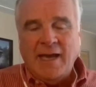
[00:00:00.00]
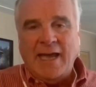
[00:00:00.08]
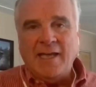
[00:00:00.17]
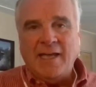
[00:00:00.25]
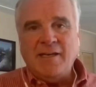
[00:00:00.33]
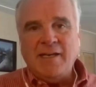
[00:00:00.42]

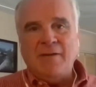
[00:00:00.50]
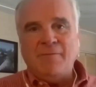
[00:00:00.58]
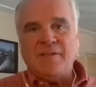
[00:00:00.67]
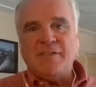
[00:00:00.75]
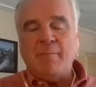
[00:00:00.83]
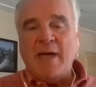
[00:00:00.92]
And
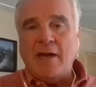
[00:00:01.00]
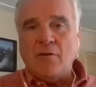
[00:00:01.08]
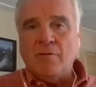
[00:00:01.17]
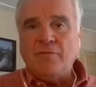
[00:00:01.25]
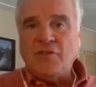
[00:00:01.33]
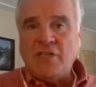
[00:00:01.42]
if it's a
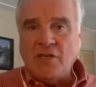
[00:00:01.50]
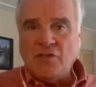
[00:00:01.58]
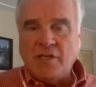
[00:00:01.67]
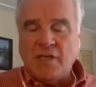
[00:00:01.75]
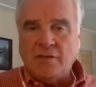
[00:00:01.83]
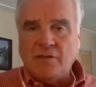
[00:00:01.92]
matter of
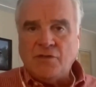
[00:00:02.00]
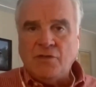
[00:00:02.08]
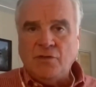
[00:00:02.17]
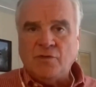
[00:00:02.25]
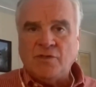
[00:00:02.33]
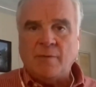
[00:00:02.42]
changing it
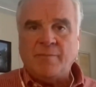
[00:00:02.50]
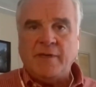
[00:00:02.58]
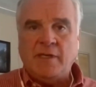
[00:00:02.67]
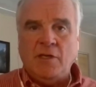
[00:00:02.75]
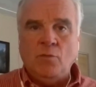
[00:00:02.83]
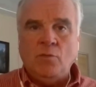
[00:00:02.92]
to
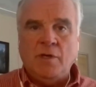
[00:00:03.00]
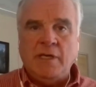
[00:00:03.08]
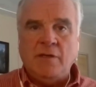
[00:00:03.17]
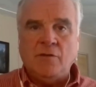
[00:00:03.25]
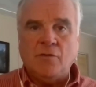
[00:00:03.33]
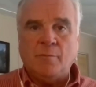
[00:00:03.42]
something you would
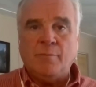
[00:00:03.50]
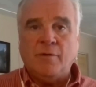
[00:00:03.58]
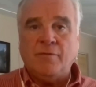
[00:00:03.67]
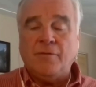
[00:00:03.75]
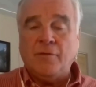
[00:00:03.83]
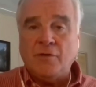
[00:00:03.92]
either
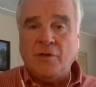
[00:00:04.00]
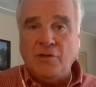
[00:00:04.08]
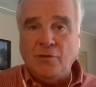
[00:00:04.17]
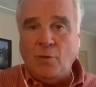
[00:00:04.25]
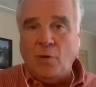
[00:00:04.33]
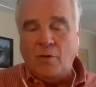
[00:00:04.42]
prefer to
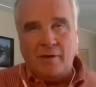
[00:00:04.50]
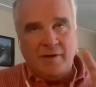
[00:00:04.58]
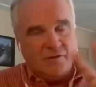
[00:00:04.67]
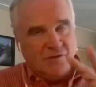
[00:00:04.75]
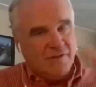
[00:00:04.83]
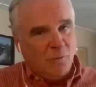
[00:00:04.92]
do, or
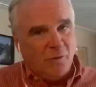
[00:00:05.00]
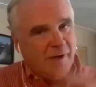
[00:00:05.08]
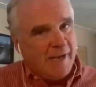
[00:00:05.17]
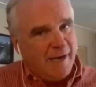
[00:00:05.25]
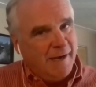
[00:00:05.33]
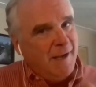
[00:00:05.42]
here's that word
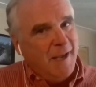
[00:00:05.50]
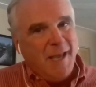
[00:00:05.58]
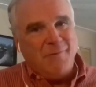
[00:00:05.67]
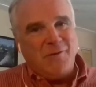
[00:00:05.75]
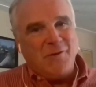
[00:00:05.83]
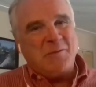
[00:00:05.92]
again,
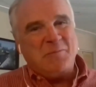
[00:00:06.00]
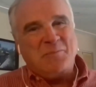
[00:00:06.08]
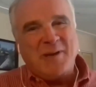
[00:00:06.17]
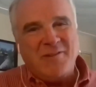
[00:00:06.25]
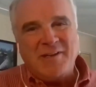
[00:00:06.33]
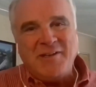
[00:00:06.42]
if you can
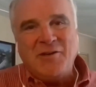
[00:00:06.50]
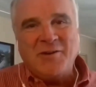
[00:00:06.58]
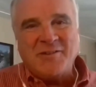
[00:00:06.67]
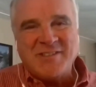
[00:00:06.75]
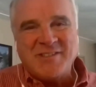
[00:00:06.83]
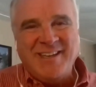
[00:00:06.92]
pivot
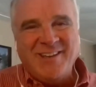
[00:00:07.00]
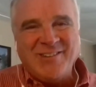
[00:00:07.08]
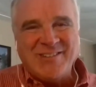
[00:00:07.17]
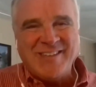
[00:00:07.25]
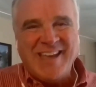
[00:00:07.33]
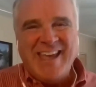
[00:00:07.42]
your
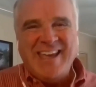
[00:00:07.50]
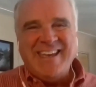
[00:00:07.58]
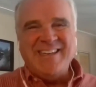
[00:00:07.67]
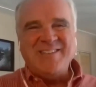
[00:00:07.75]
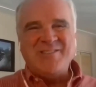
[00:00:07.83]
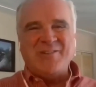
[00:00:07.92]
skills
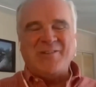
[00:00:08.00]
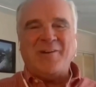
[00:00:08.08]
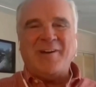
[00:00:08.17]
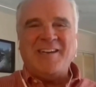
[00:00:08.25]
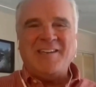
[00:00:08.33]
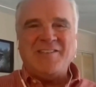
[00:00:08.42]
into an
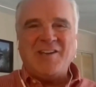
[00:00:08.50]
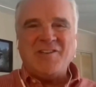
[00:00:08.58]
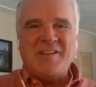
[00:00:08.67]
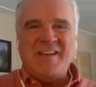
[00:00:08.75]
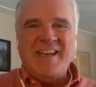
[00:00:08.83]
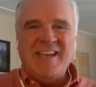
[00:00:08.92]

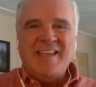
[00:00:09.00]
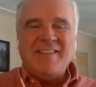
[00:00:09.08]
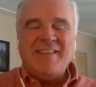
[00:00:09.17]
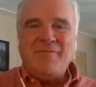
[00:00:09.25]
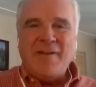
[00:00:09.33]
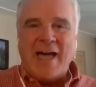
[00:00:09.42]
organization
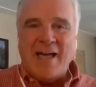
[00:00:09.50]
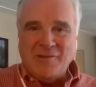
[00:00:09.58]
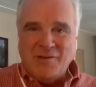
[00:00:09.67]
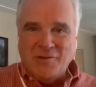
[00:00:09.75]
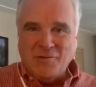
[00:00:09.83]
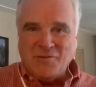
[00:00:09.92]
that
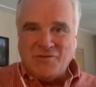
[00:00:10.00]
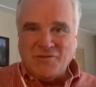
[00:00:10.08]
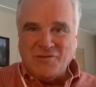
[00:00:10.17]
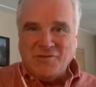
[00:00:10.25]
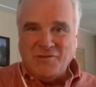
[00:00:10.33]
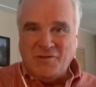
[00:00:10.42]
values
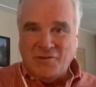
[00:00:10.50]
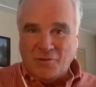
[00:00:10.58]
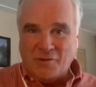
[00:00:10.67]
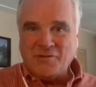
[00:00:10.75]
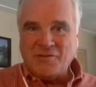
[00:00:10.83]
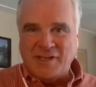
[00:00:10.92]

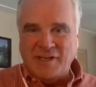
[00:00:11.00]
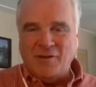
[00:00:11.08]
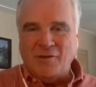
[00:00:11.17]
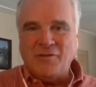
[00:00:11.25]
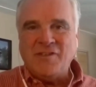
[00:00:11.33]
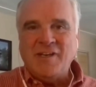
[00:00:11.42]
your
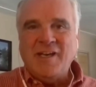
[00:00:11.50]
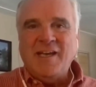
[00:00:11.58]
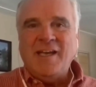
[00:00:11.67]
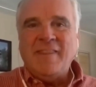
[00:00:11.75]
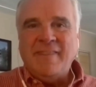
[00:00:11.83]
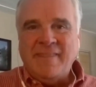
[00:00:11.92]
skills,
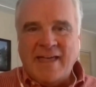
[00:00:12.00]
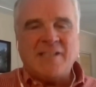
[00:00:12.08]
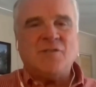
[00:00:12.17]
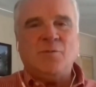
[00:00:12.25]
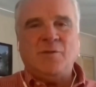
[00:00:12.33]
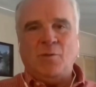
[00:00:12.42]

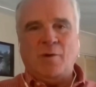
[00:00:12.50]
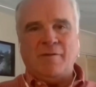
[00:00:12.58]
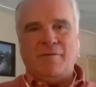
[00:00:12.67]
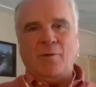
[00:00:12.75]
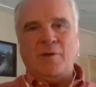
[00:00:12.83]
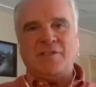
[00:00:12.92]
that's what you want
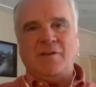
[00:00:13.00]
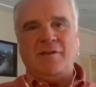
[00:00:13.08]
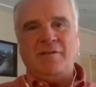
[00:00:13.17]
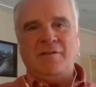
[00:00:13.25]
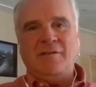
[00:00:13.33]
to focus on.